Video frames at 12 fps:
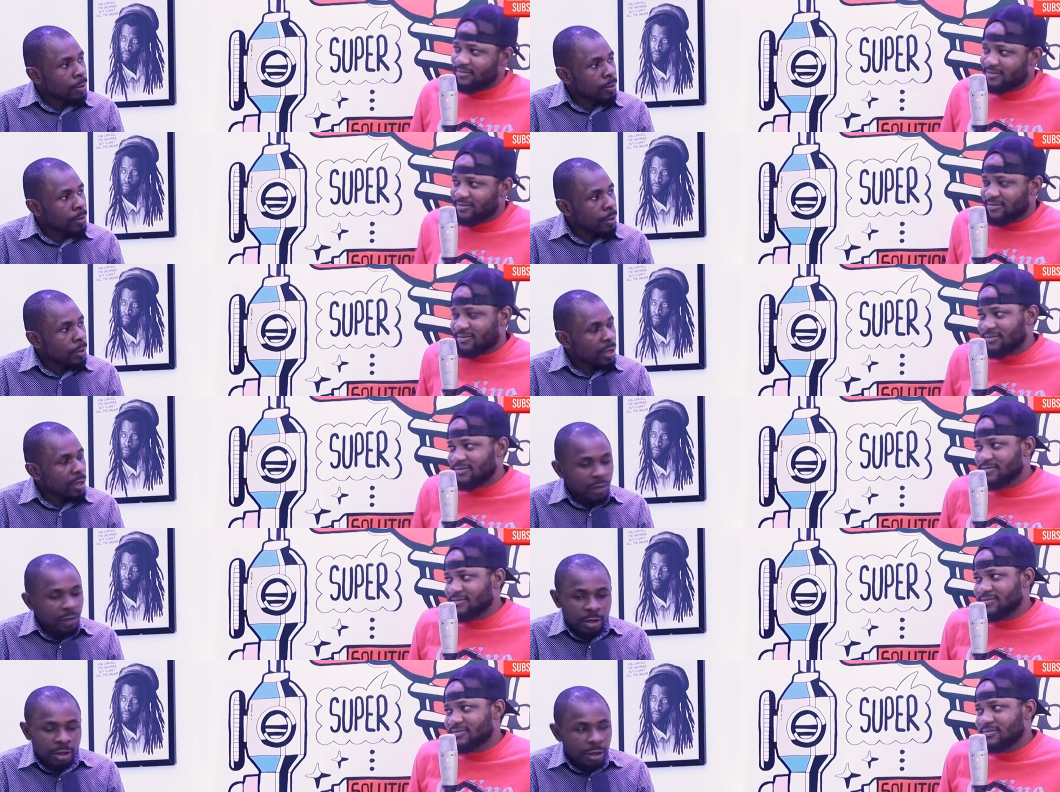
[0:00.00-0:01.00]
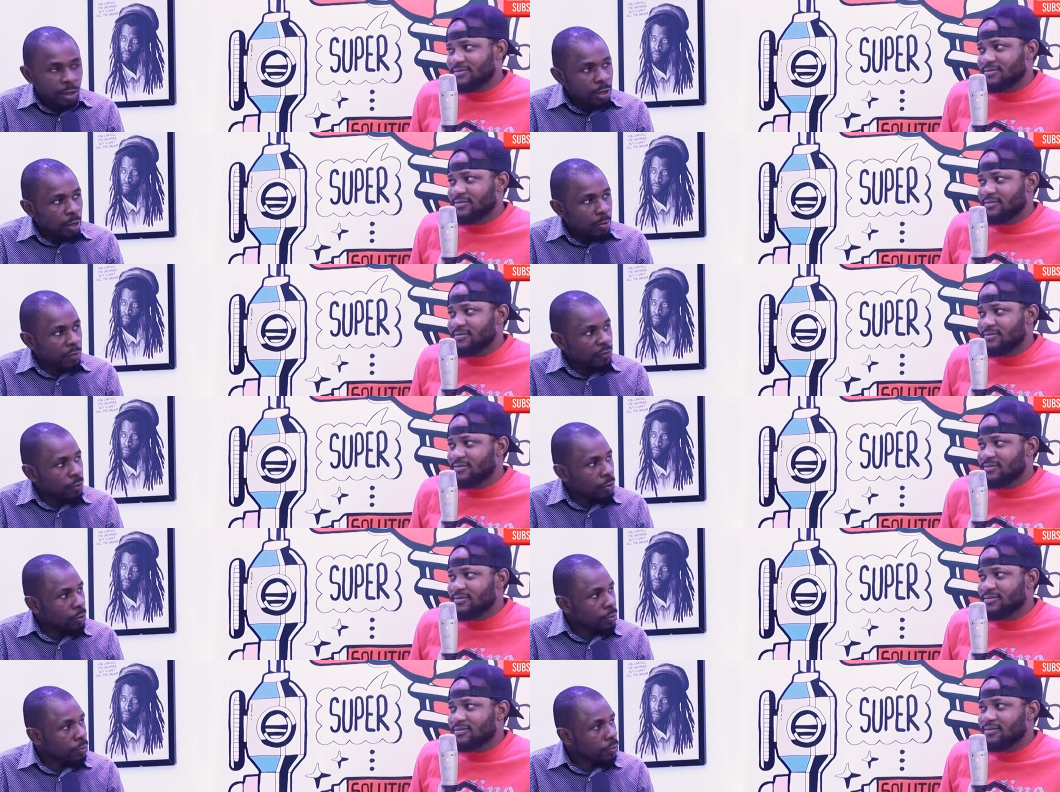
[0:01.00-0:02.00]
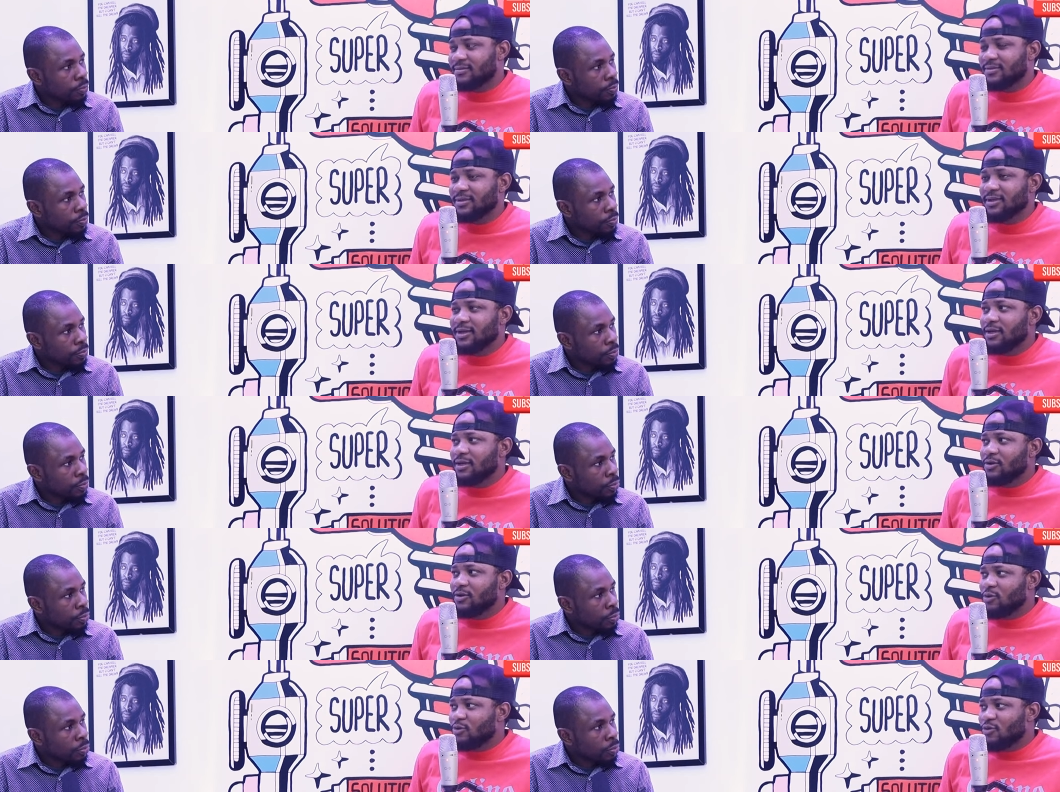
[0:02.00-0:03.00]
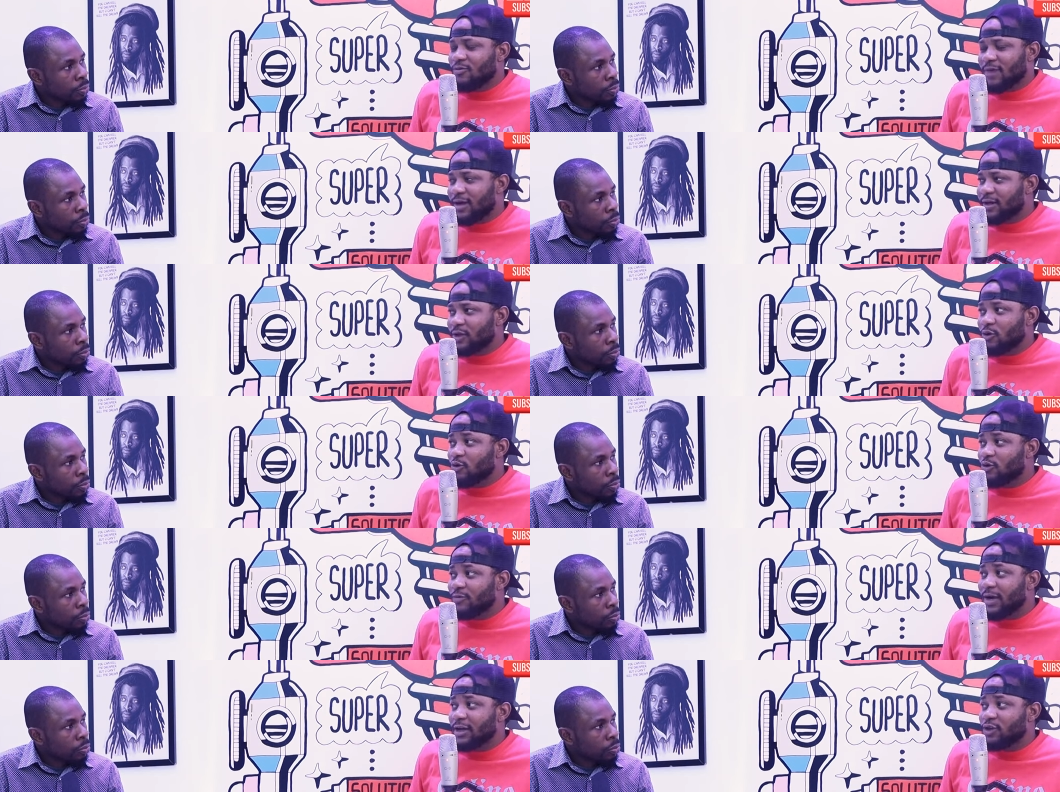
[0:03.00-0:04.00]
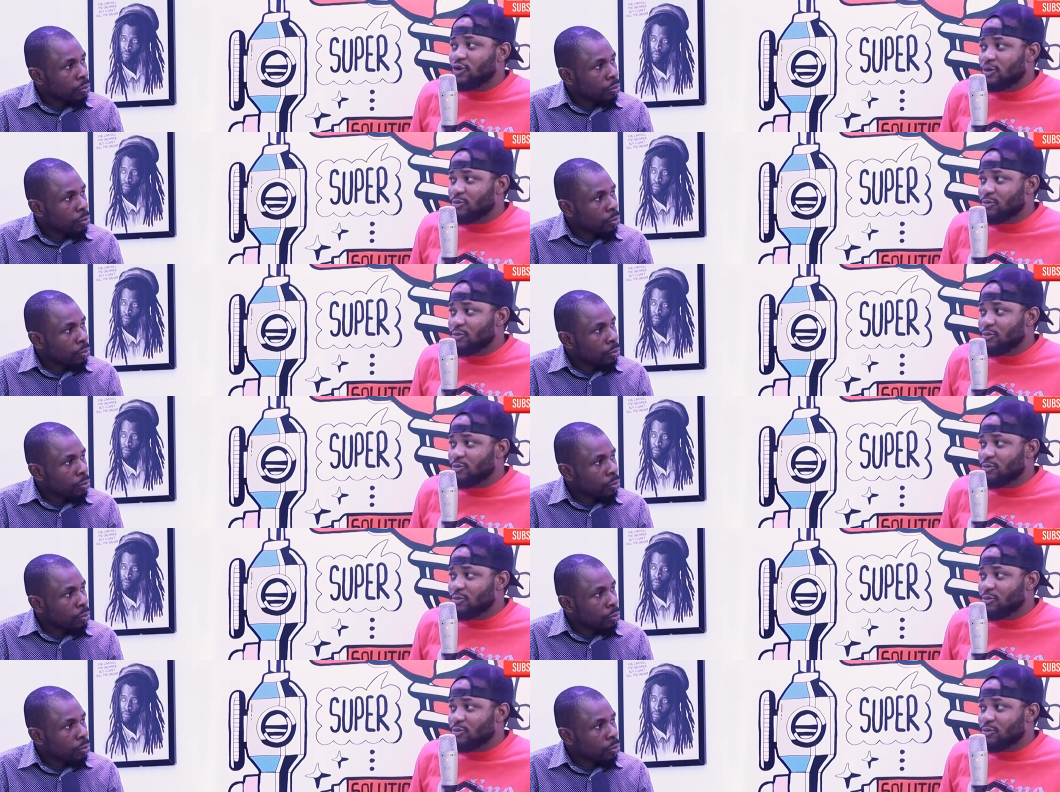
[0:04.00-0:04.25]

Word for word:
Speaker 1: Baba, I never seen angel before.
Speaker 2: You nobody read, nobody read your